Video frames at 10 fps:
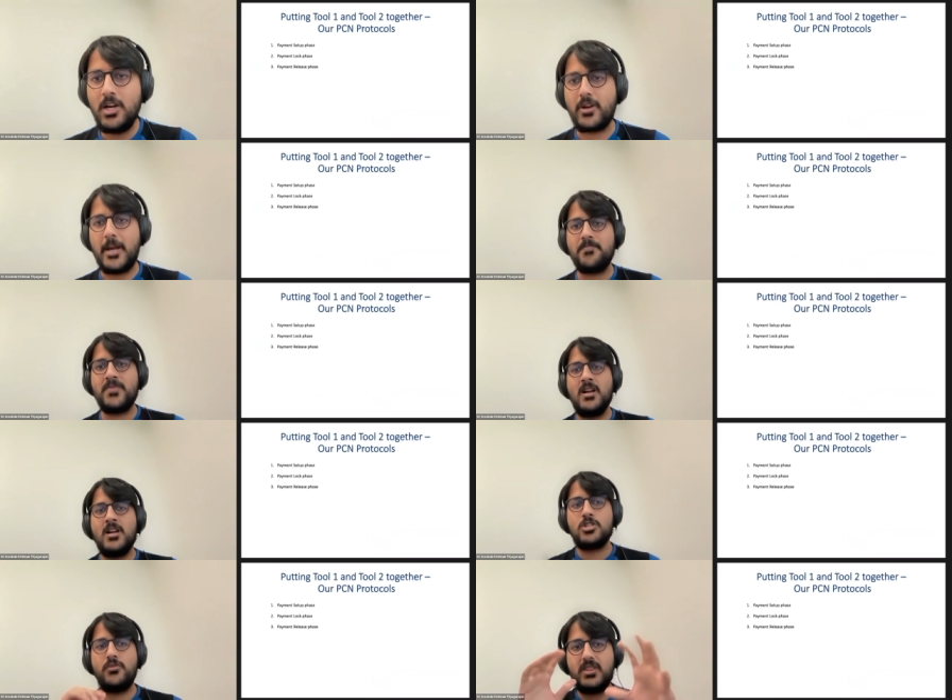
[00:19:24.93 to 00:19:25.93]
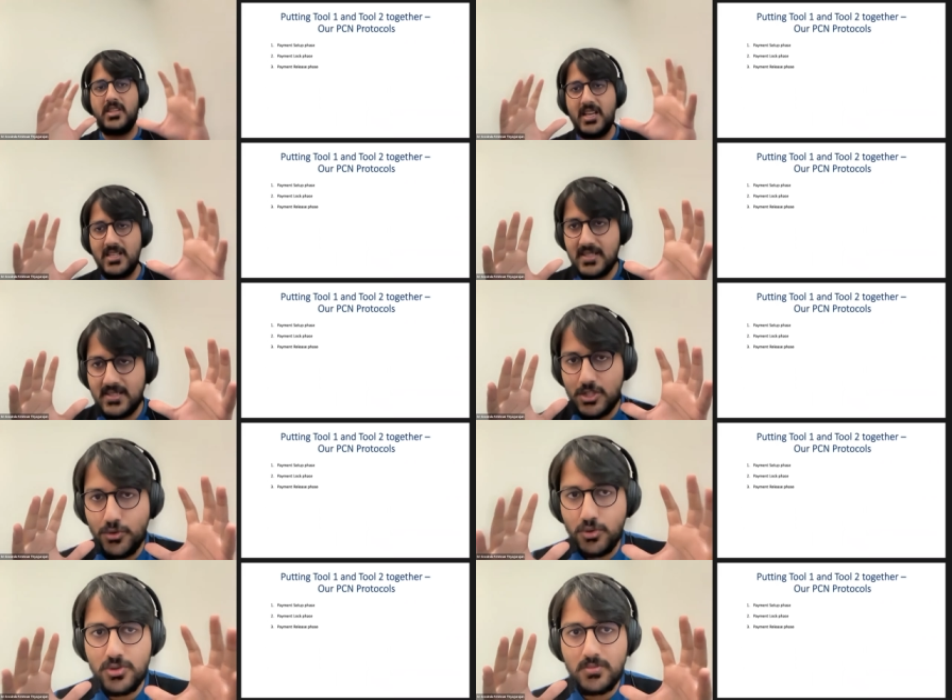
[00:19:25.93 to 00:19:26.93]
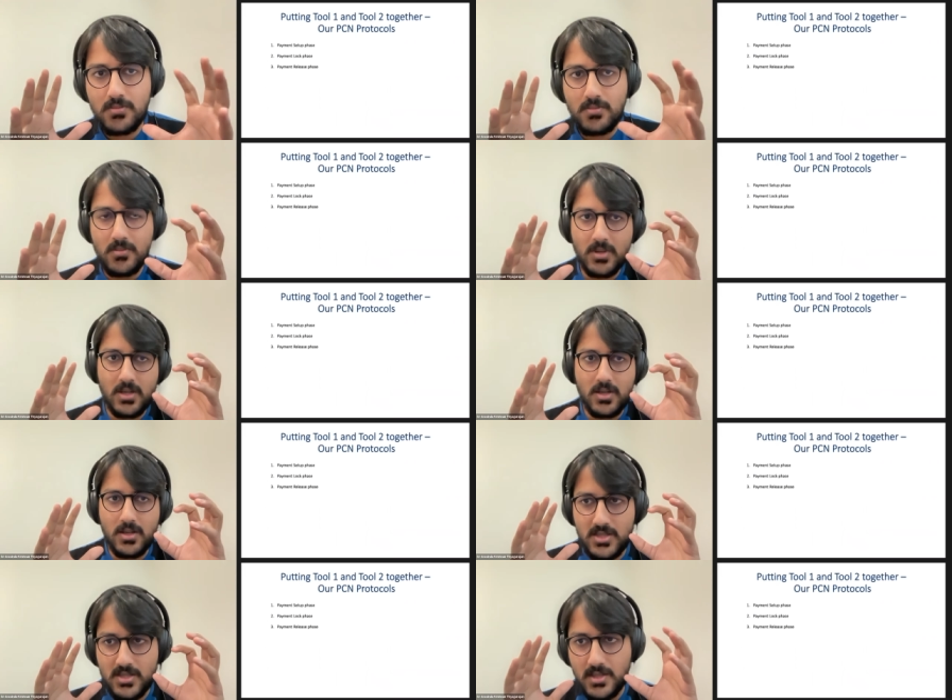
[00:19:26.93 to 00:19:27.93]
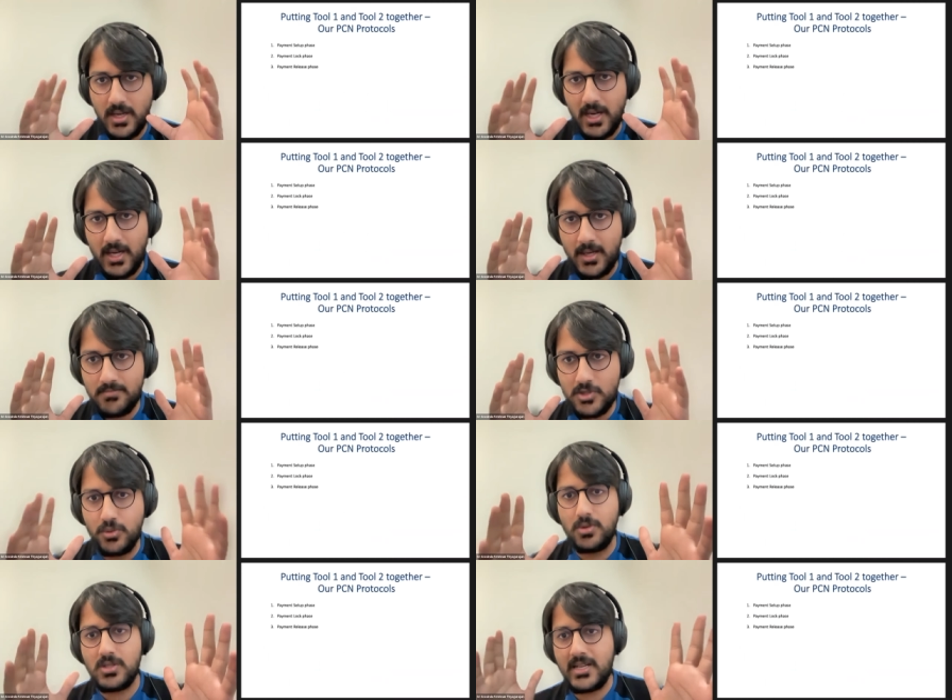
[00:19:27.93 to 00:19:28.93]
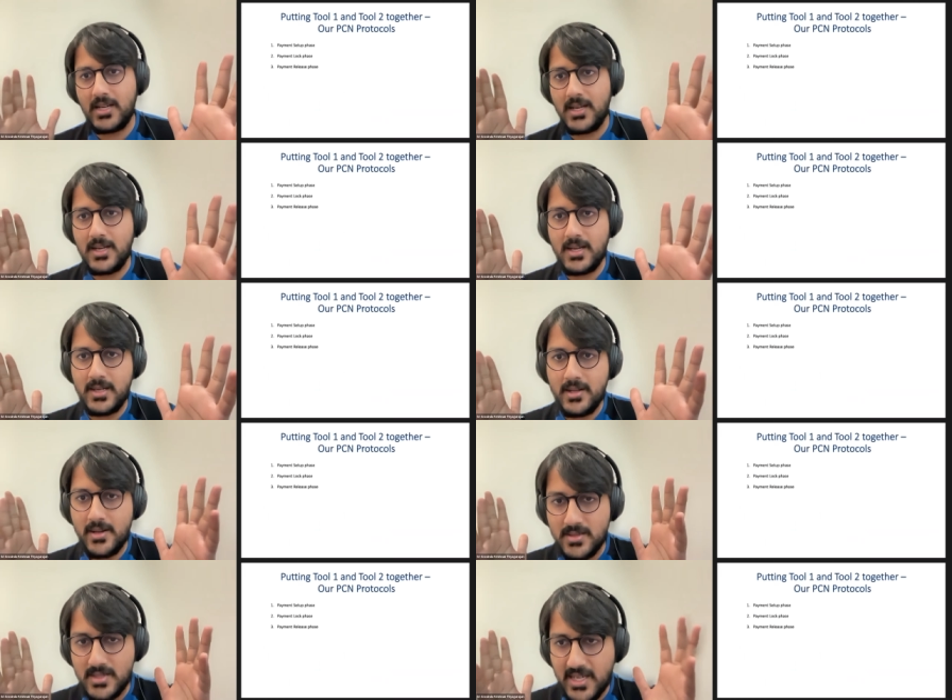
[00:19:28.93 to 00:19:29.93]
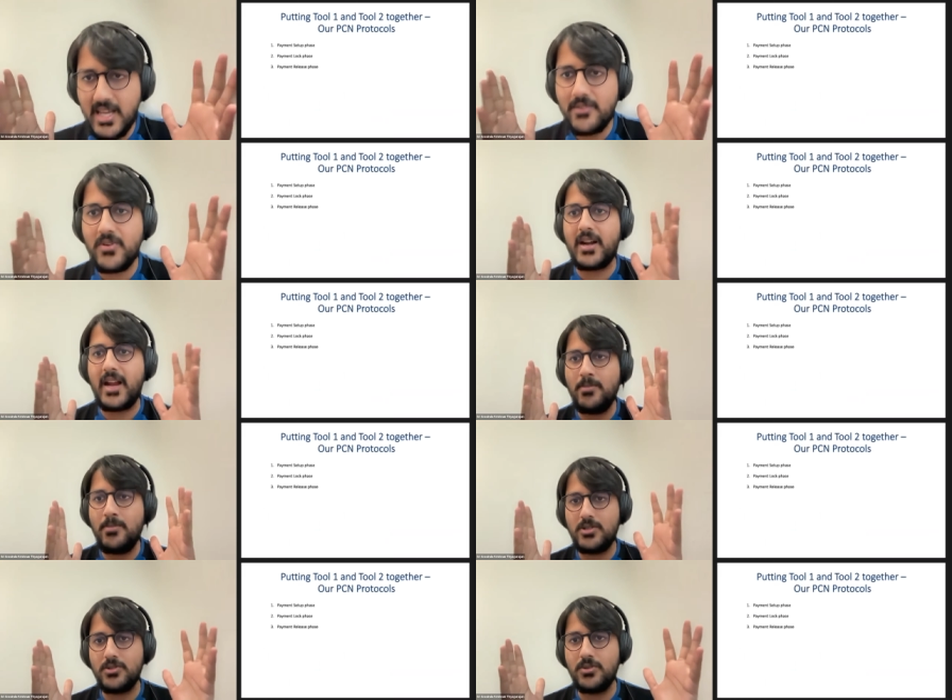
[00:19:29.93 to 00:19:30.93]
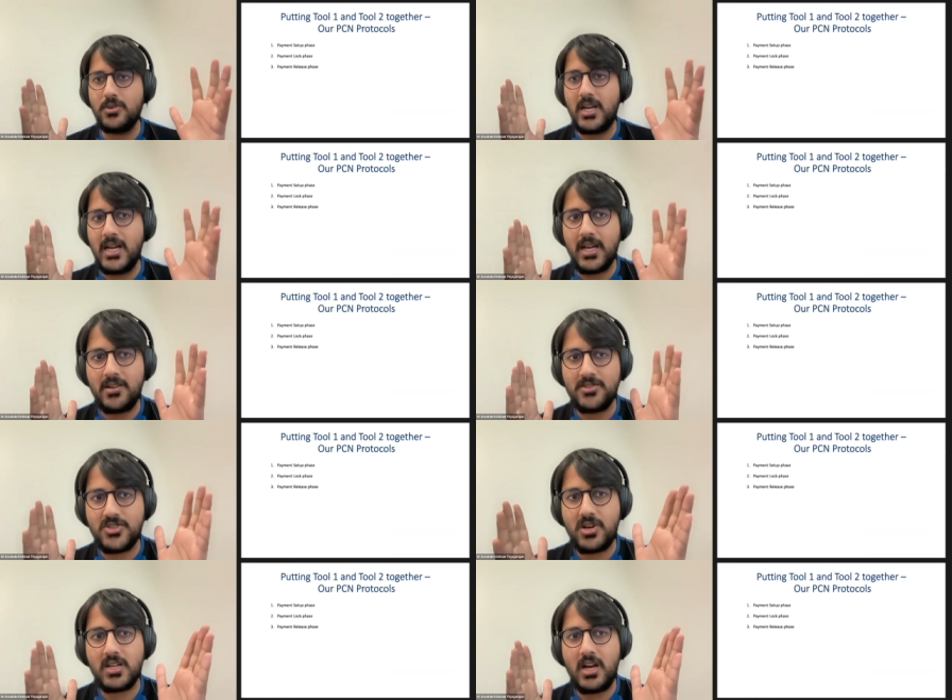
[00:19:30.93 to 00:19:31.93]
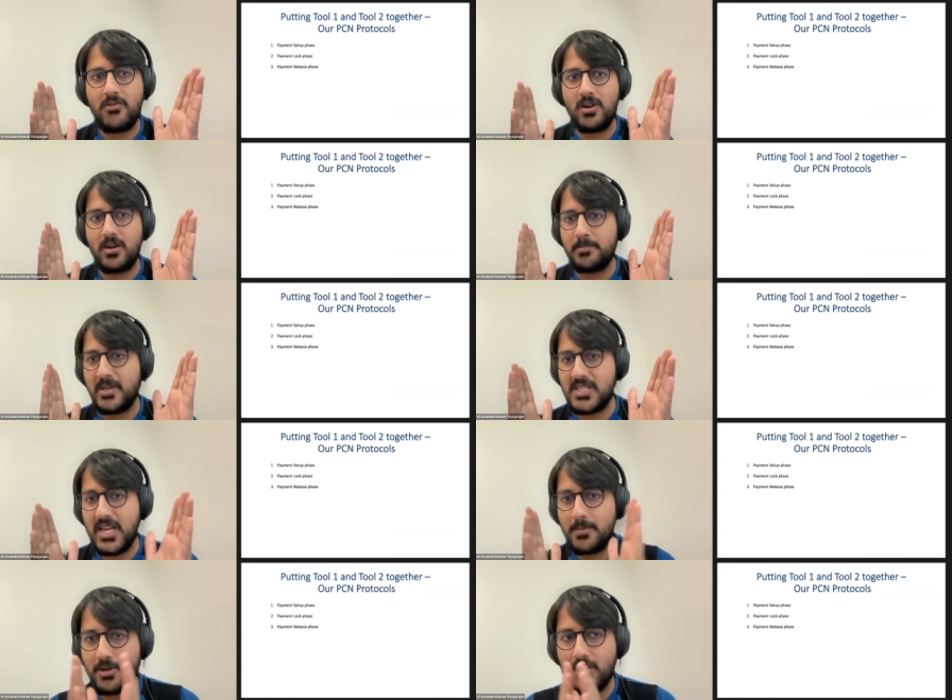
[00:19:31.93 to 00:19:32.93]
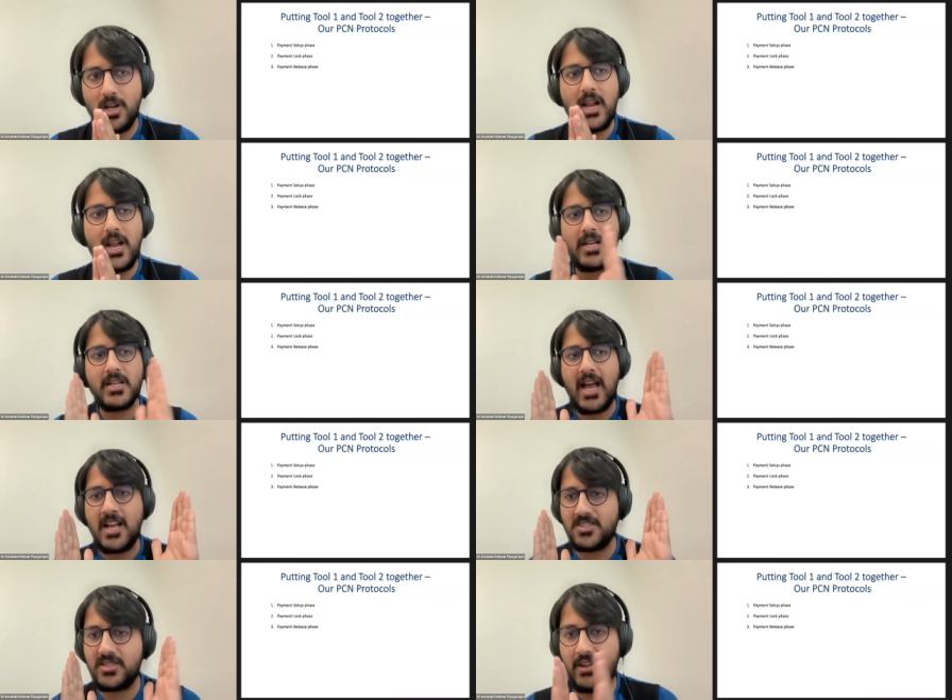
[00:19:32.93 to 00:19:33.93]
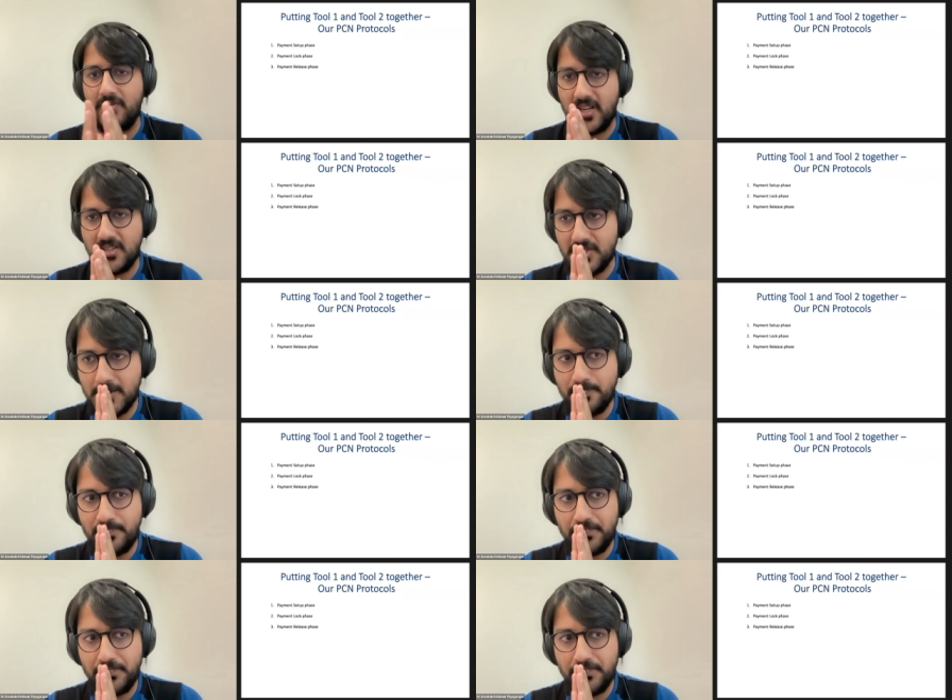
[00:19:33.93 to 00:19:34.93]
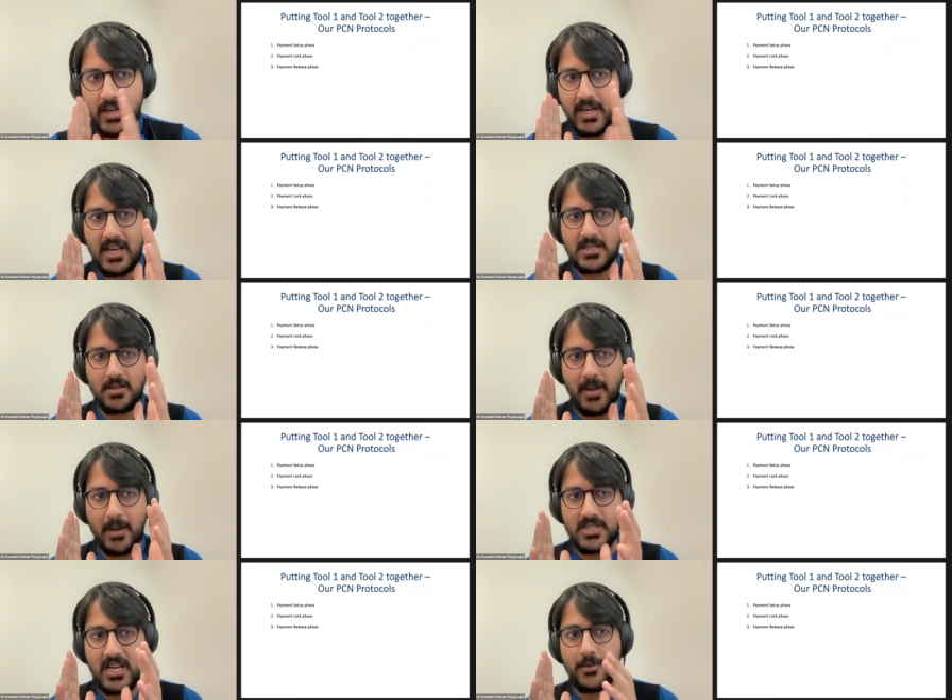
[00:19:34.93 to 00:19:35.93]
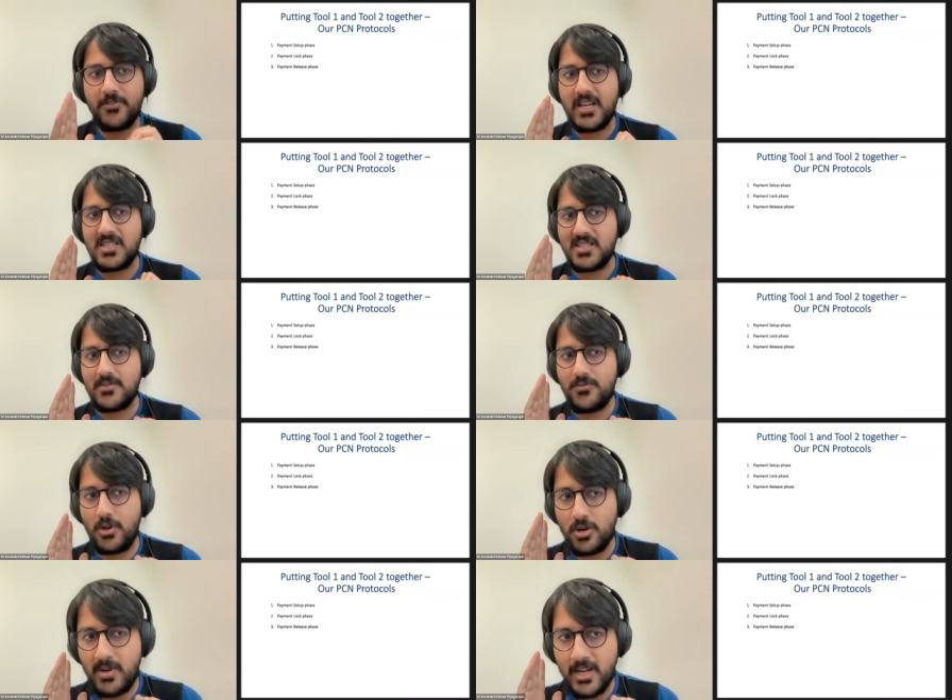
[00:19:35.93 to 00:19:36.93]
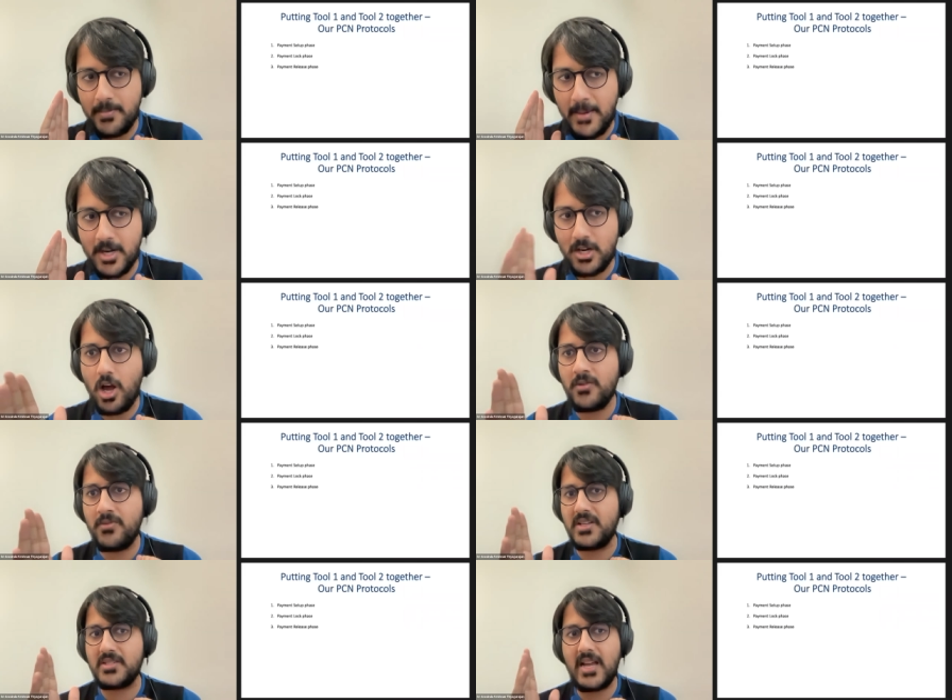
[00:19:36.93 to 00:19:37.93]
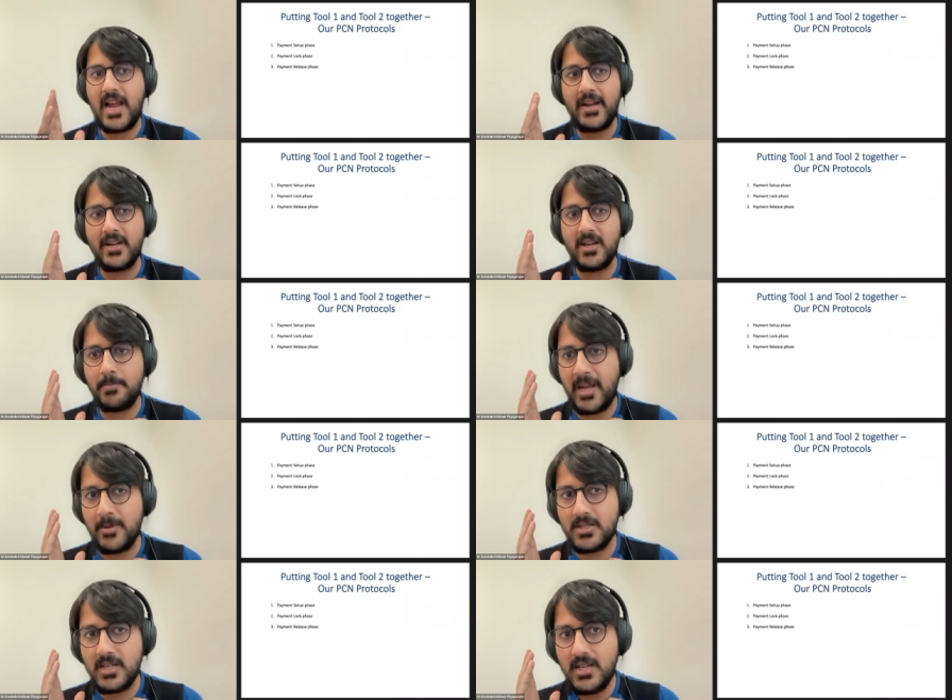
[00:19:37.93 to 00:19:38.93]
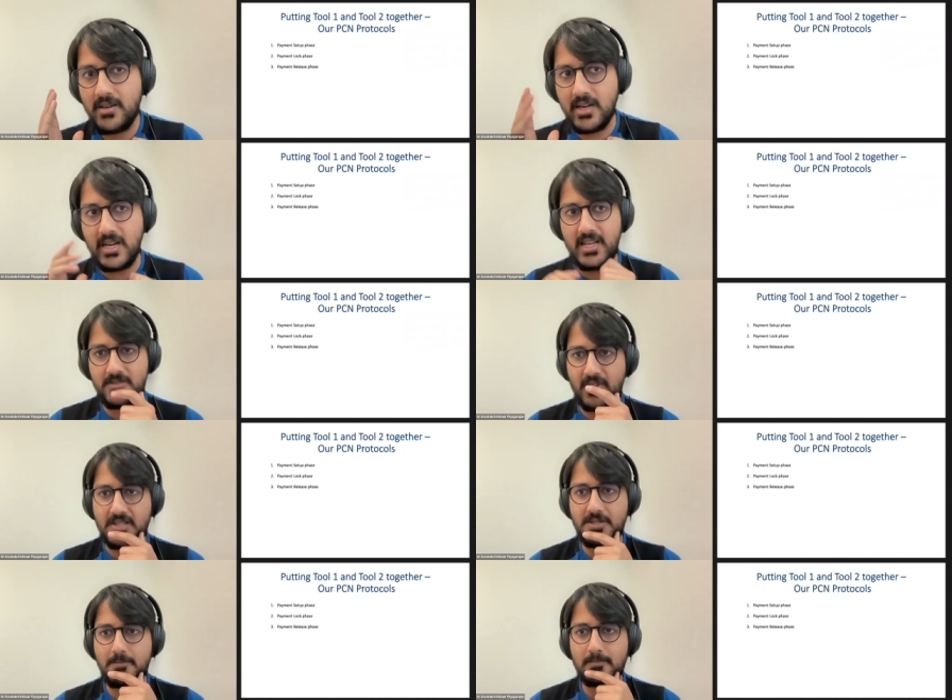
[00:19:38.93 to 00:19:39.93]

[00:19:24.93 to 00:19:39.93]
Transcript: Okay, so with these two uh, tools and, uh, and, technique, we are able to uh, construct our PCN protocol, and it has three phases. It has a payment setup phase, followed by a payment lock phase, and a payment release phase.